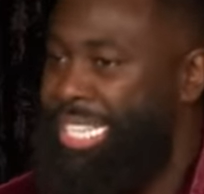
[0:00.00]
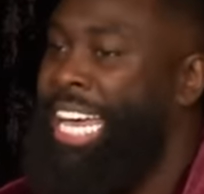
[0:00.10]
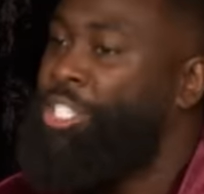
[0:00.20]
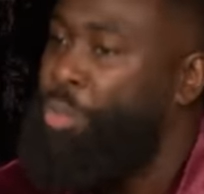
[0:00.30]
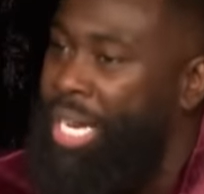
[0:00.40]

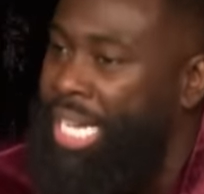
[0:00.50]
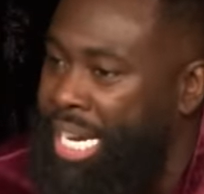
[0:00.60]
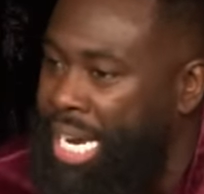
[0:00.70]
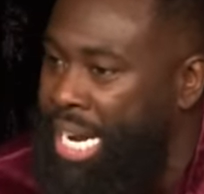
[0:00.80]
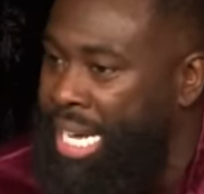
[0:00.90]
That's why they're
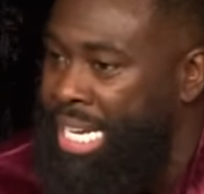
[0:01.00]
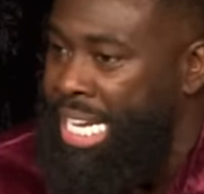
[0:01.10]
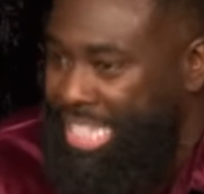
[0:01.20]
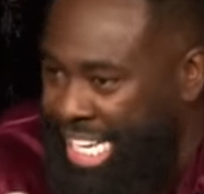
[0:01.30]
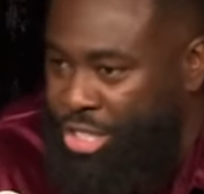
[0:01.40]
in LA.
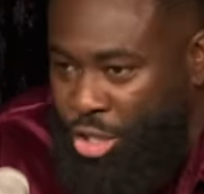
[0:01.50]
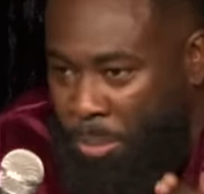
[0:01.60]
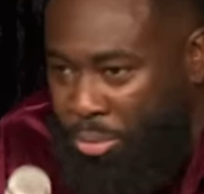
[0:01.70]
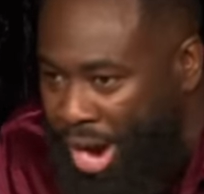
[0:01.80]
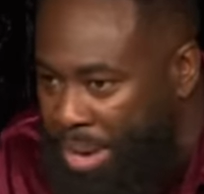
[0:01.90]
That's the
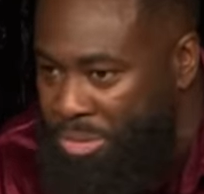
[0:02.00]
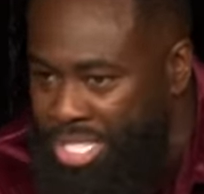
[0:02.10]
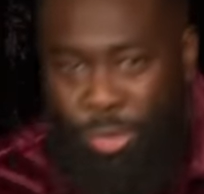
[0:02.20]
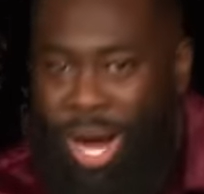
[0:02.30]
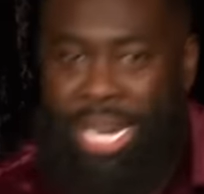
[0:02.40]
prime
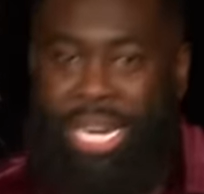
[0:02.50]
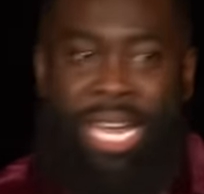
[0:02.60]
reason why they're